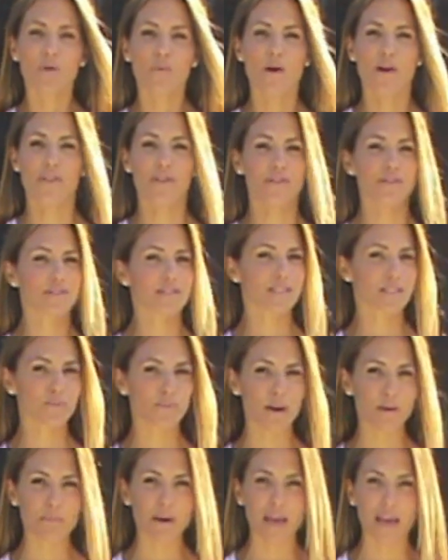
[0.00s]
whether it's
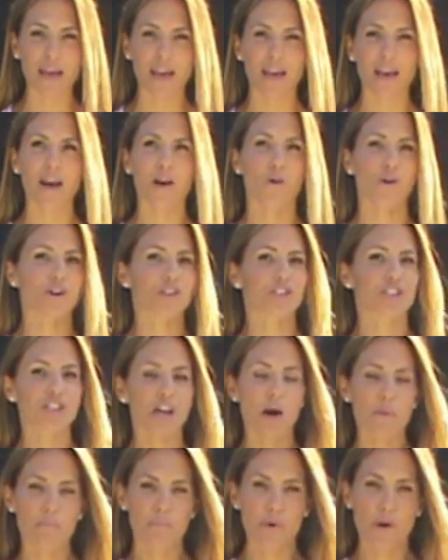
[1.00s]
swimming, or
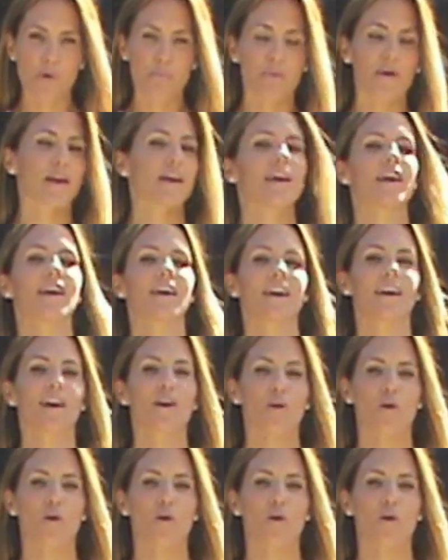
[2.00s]
jump roping,